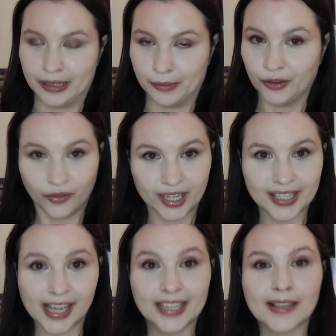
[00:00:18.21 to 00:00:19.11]
Let me
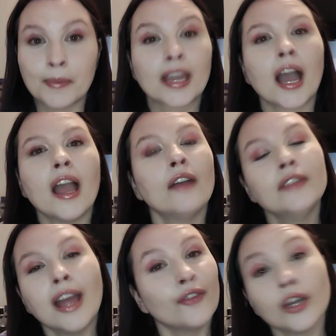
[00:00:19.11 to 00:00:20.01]
phrase that. It's something I have
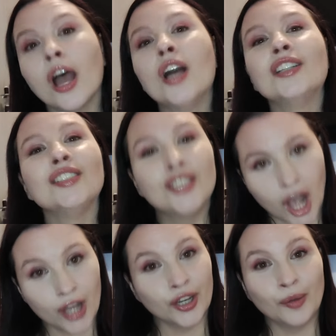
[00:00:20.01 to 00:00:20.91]
never
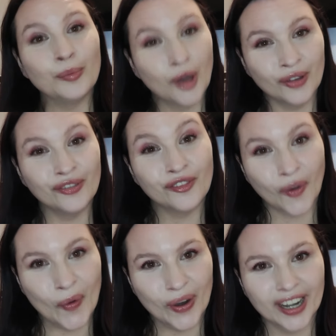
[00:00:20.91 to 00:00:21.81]
done
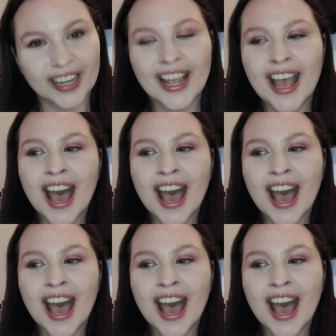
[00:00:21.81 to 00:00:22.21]
before.